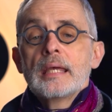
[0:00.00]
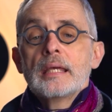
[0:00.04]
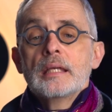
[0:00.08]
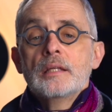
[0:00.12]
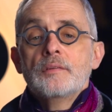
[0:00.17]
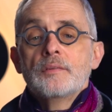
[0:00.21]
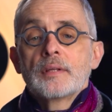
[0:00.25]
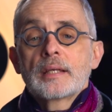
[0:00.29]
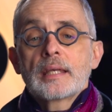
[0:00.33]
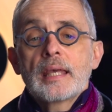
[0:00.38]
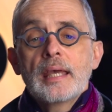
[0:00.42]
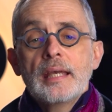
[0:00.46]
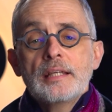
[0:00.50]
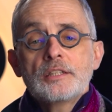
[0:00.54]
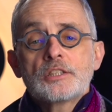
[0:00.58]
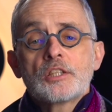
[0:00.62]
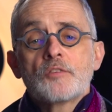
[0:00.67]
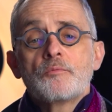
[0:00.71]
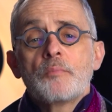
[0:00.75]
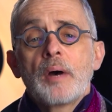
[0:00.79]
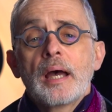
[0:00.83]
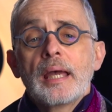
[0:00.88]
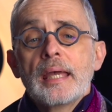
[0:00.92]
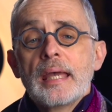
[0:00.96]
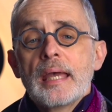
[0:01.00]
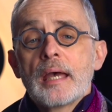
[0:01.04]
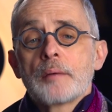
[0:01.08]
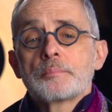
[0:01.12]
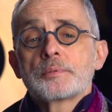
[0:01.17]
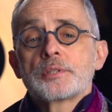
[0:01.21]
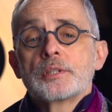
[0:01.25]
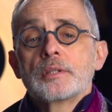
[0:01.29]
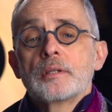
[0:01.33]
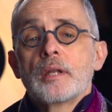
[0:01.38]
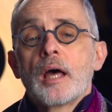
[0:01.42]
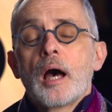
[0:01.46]
In the case of my
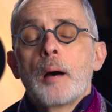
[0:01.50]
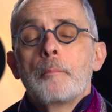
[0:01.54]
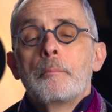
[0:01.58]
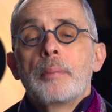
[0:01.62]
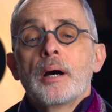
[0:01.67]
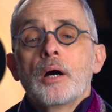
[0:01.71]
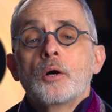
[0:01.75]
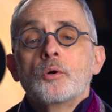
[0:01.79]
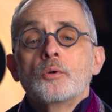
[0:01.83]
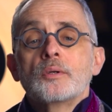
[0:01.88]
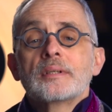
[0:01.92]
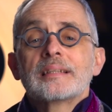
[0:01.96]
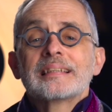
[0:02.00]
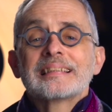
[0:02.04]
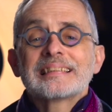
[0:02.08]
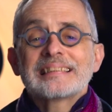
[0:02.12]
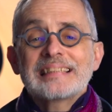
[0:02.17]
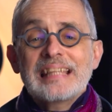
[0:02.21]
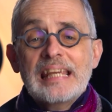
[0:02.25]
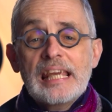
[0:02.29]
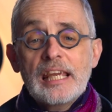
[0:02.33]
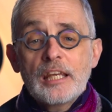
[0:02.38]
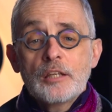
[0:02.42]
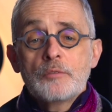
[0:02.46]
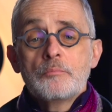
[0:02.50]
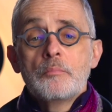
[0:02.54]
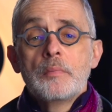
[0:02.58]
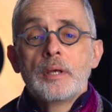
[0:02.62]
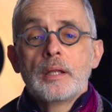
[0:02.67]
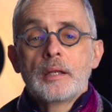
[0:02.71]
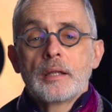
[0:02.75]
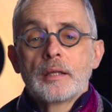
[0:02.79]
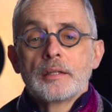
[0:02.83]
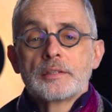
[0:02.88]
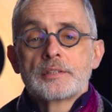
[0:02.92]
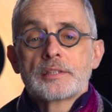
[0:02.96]
Epson, about 10
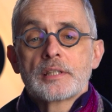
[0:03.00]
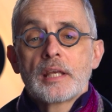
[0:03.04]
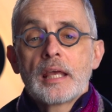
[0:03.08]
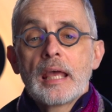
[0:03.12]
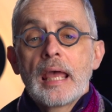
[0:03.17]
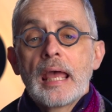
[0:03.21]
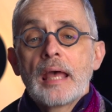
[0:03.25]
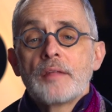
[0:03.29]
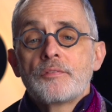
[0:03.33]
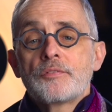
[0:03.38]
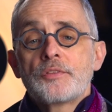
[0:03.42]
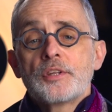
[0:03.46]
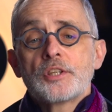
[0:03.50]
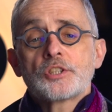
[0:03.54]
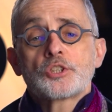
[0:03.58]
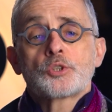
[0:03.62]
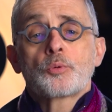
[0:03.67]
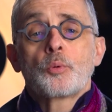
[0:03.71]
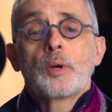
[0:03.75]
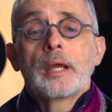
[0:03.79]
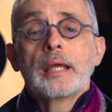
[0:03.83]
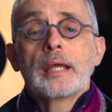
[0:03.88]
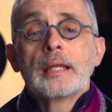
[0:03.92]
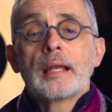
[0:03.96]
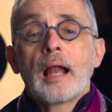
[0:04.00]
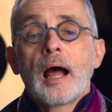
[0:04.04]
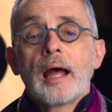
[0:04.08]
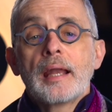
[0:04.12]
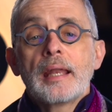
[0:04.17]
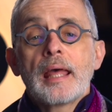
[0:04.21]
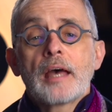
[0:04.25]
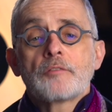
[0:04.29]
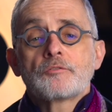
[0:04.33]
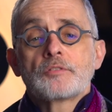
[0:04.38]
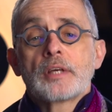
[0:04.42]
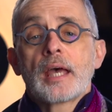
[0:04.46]
minutes. At this rate, I'd
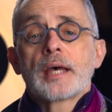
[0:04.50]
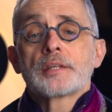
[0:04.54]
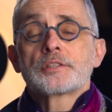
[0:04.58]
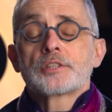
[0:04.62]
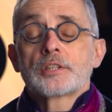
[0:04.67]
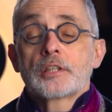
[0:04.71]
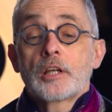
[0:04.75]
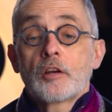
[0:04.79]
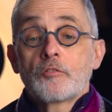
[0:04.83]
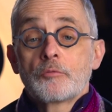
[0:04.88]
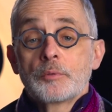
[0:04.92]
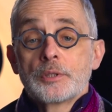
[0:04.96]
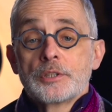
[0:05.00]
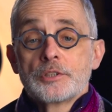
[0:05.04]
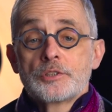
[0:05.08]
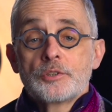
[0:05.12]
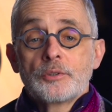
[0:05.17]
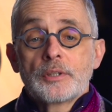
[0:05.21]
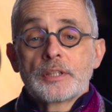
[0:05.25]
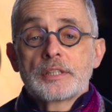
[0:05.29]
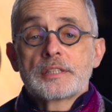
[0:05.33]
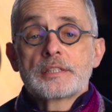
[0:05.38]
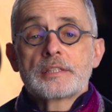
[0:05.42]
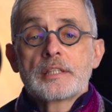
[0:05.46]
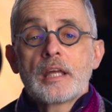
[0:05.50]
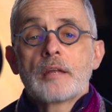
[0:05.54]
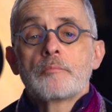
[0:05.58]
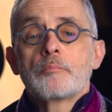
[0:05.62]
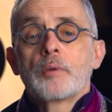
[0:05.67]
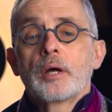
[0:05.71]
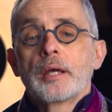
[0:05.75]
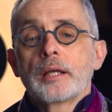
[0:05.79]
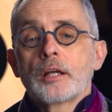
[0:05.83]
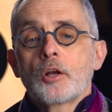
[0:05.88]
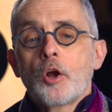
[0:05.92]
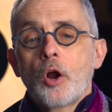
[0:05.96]
have to ask the government to extend
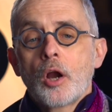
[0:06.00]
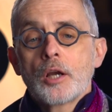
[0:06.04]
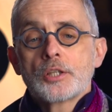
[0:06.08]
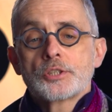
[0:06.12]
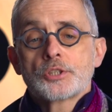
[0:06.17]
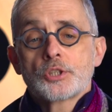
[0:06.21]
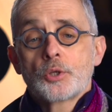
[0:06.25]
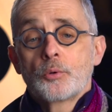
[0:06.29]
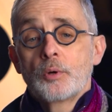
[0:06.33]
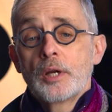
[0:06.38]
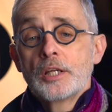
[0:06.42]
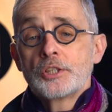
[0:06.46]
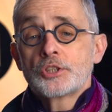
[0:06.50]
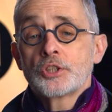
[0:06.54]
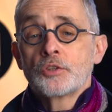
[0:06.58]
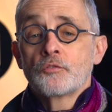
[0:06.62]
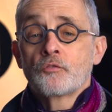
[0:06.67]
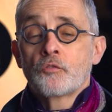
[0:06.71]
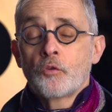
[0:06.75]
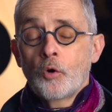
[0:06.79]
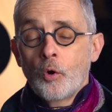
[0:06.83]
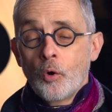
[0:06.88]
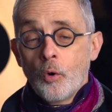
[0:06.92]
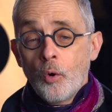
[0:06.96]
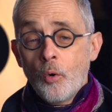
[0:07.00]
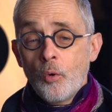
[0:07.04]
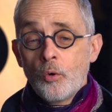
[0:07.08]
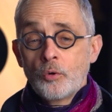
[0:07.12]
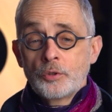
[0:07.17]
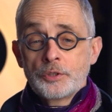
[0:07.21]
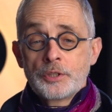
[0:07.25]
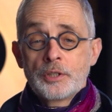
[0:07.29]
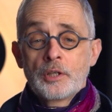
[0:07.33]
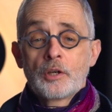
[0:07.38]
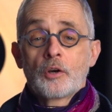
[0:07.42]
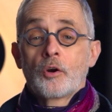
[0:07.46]
my incarceration for a
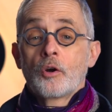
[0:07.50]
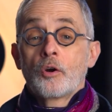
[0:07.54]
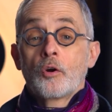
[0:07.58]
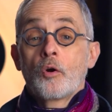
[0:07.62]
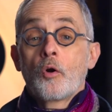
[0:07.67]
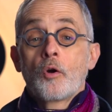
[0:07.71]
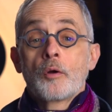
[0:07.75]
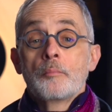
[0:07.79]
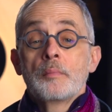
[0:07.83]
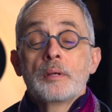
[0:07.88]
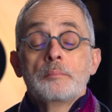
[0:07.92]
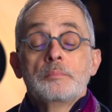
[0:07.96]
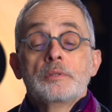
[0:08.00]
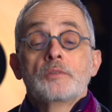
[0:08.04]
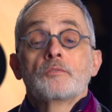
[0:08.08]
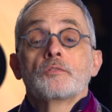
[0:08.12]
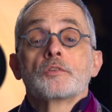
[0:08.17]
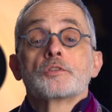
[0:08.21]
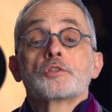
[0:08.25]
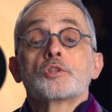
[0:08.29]
whole year, or maybe even